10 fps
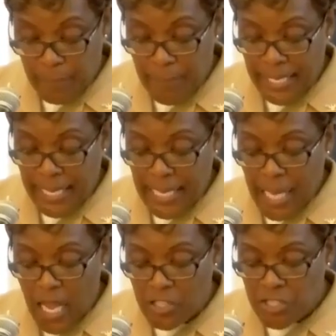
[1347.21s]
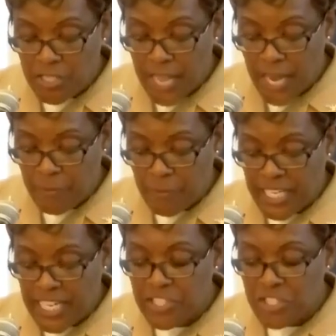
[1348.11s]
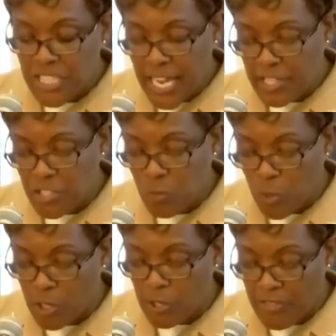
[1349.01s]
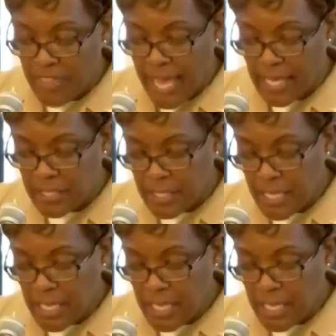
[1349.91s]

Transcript: Make a conscious effort each day to work on that